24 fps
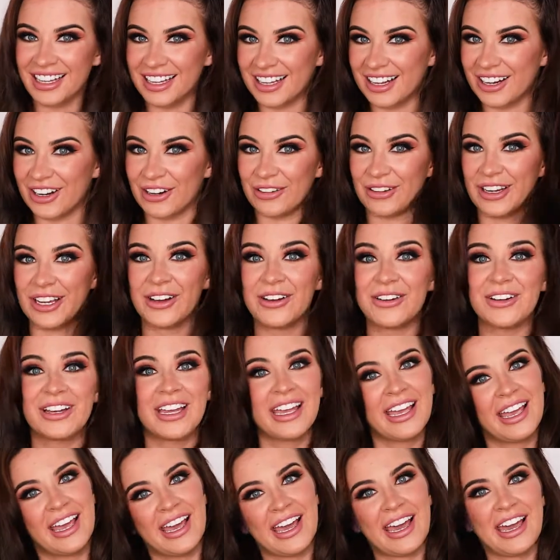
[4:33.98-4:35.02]
Here we go.
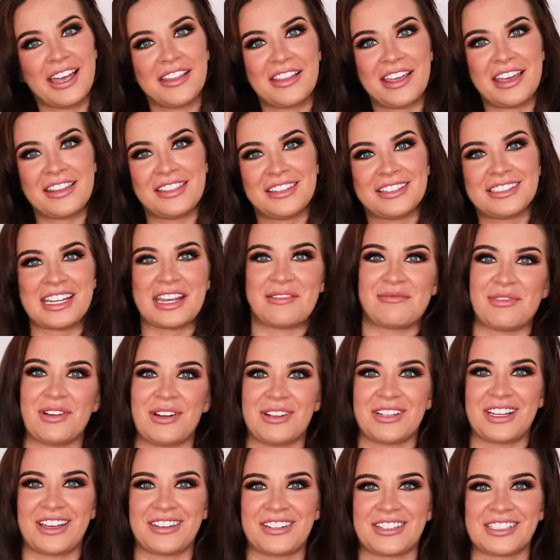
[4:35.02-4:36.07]
And then the same
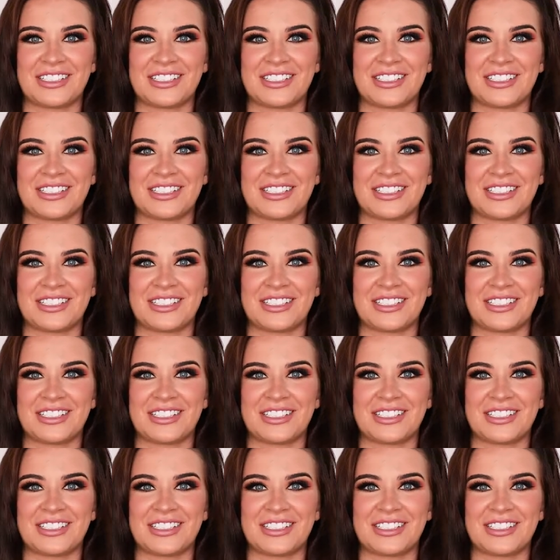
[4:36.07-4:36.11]
on the other